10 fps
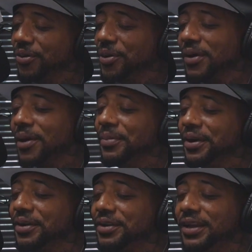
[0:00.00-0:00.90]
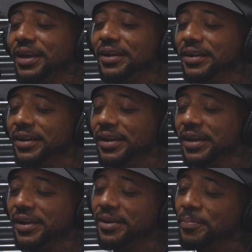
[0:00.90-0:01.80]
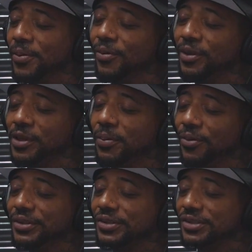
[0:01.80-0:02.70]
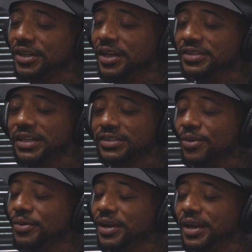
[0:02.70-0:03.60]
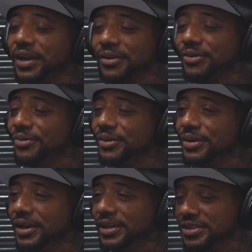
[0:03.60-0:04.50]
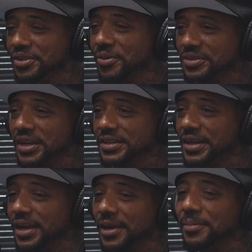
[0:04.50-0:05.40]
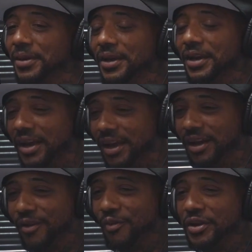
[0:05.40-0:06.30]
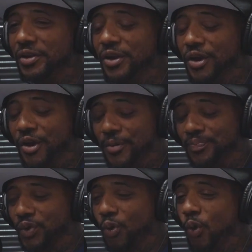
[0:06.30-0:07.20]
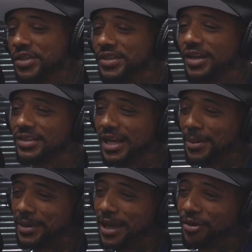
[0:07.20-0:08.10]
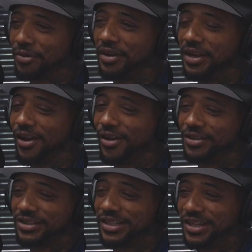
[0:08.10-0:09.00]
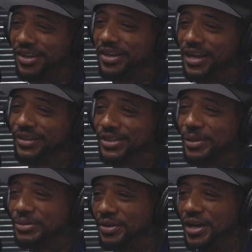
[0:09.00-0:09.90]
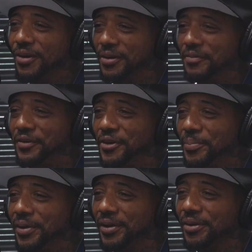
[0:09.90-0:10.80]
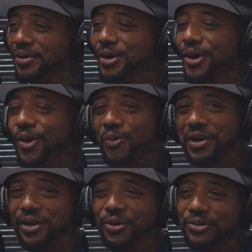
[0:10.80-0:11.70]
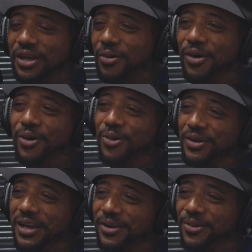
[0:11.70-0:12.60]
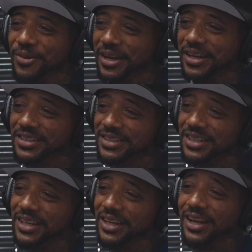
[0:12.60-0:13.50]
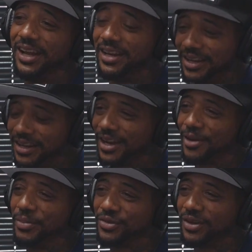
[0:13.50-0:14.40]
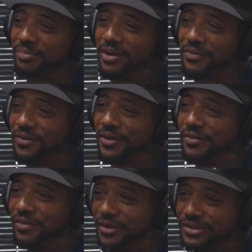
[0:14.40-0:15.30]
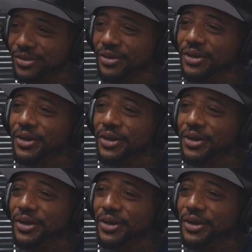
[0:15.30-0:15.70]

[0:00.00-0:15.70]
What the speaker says: the mama and the daddy, and the police are saying that's gonna get handled. It's just gonna take time, and if we waste our time catering to y'all just to tell y'all something so y'all can feel better, we can lose our whole daggone case. And then y'all will be trying to make fun of us or